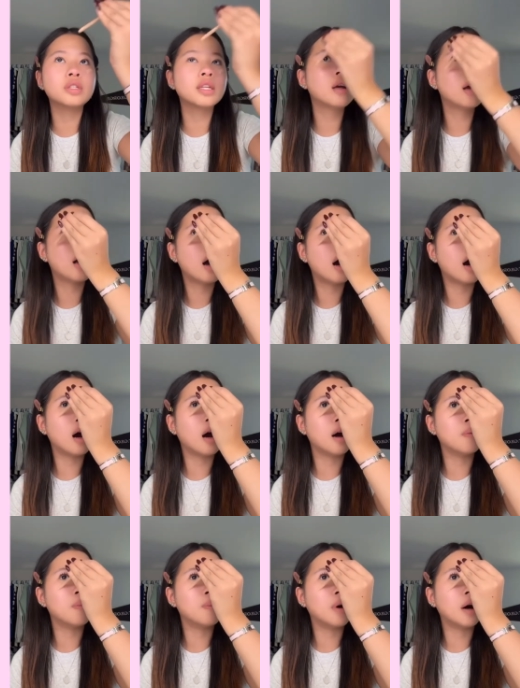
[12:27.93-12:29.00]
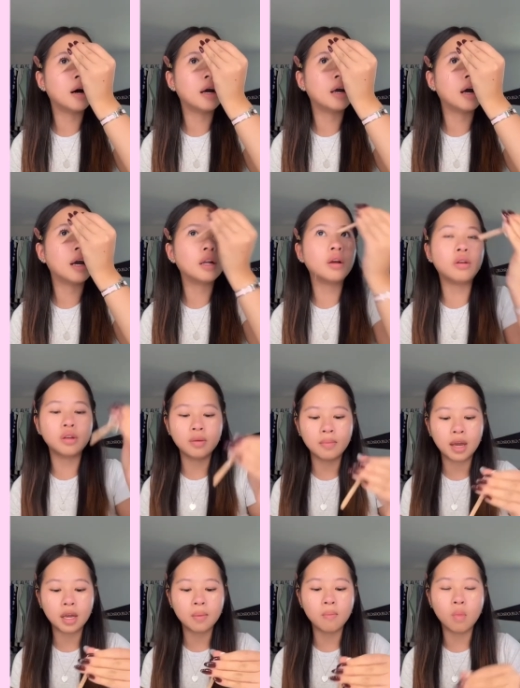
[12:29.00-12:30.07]
But I know you make
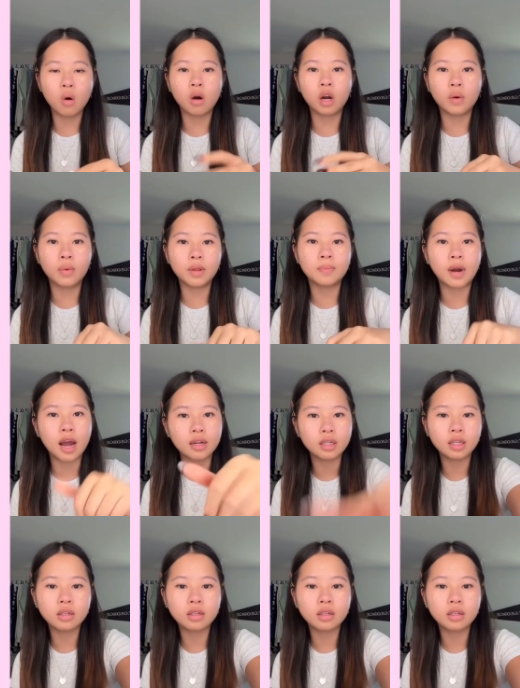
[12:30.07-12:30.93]
more with brand deals.